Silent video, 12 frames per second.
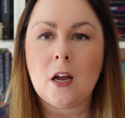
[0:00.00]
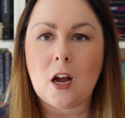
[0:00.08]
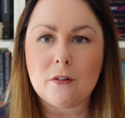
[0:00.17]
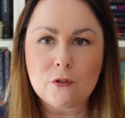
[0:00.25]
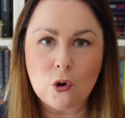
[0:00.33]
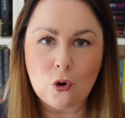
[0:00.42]

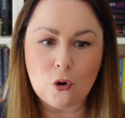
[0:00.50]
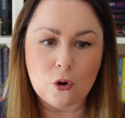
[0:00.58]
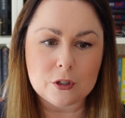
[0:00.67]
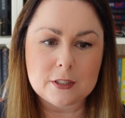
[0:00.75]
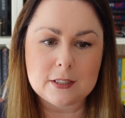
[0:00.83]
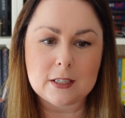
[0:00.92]
Of
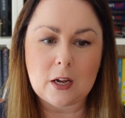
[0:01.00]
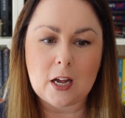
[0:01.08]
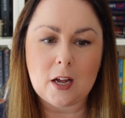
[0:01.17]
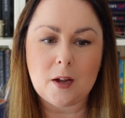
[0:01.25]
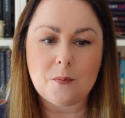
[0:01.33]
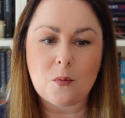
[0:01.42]
course,
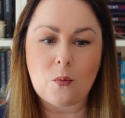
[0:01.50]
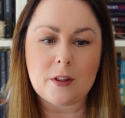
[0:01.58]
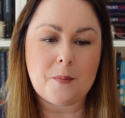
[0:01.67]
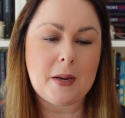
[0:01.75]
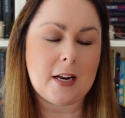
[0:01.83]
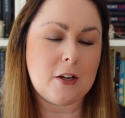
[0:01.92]
when
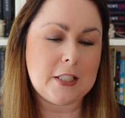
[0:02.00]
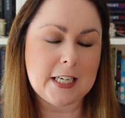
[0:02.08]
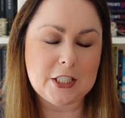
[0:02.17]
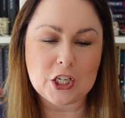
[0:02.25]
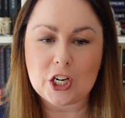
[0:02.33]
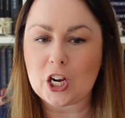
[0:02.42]
the piano
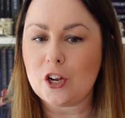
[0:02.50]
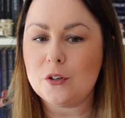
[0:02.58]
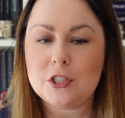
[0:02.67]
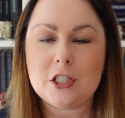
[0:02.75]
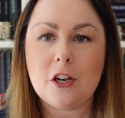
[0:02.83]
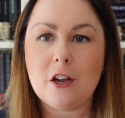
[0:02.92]
teacher
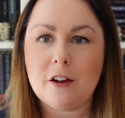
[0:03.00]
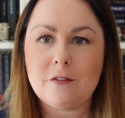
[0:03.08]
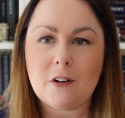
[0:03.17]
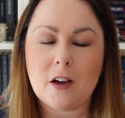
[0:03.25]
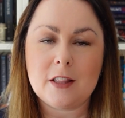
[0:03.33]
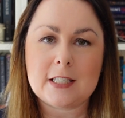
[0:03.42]
goes to her
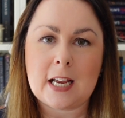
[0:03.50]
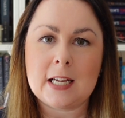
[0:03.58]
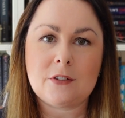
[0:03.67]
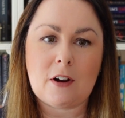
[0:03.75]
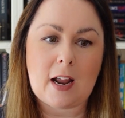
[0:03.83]
father to ask for a